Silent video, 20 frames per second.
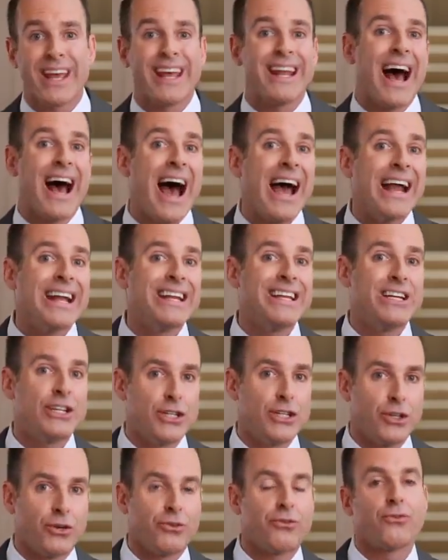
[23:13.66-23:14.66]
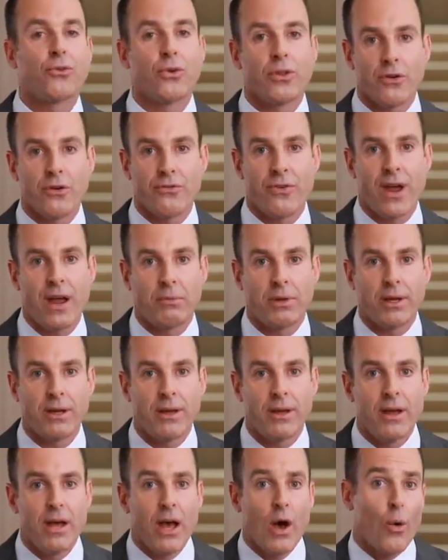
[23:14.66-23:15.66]
and ID Shield for their family.
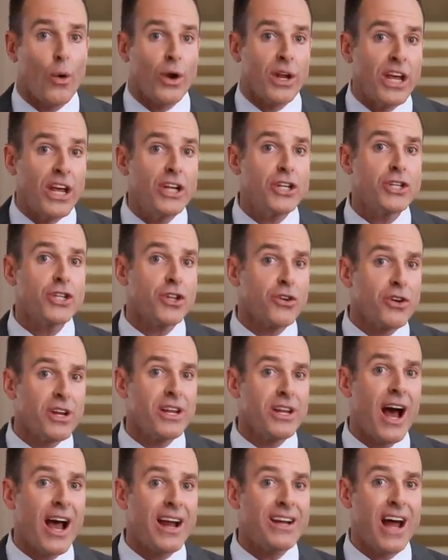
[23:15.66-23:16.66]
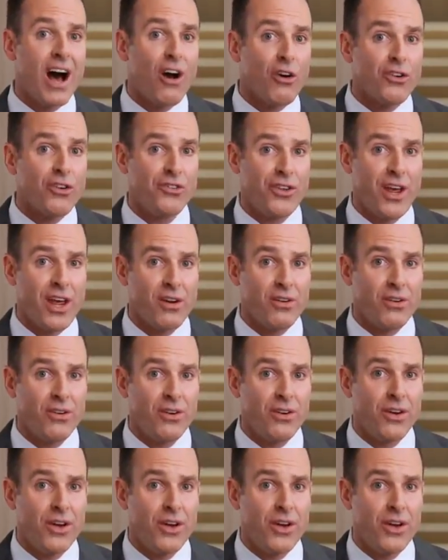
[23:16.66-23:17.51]
On each $39 sale,